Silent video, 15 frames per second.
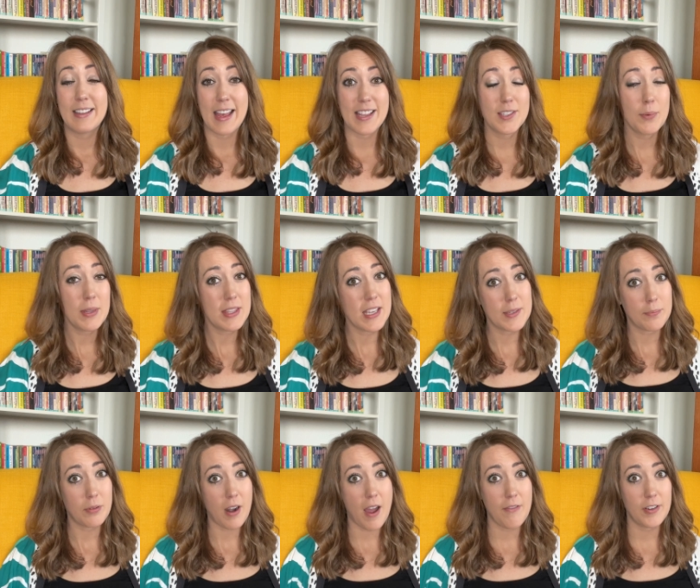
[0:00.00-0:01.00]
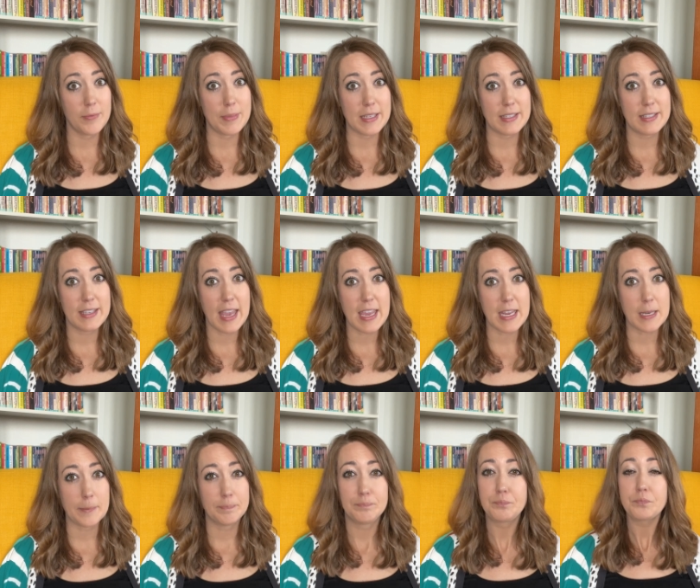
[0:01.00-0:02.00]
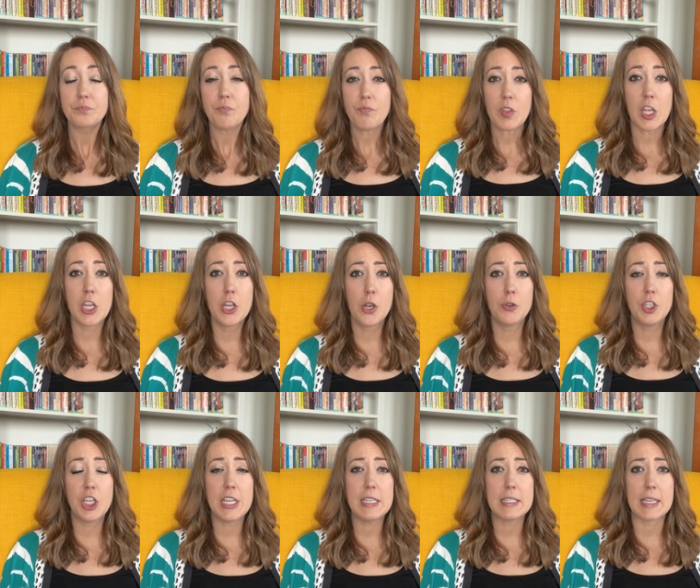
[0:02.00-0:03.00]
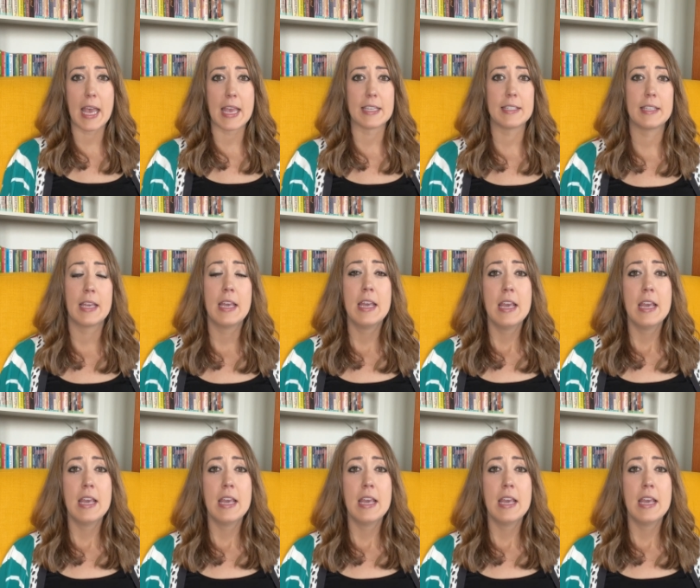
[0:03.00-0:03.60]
That's what this proverb is saying. You know, Jesus,